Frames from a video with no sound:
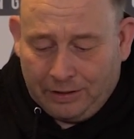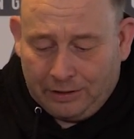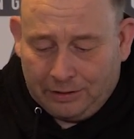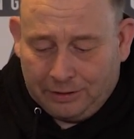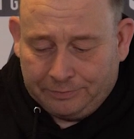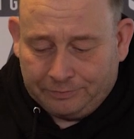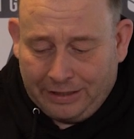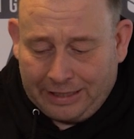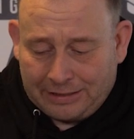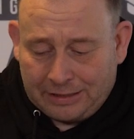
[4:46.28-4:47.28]
um,
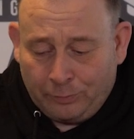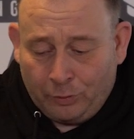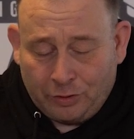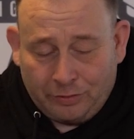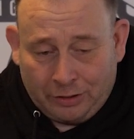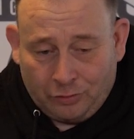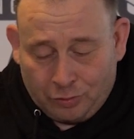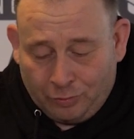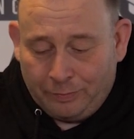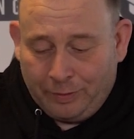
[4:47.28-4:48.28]
access point, you can
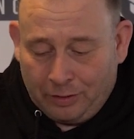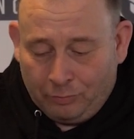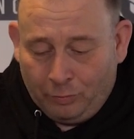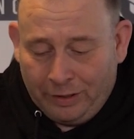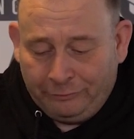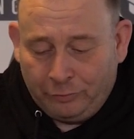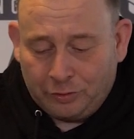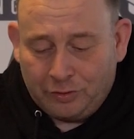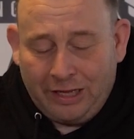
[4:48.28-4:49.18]
control it by your mobile phone.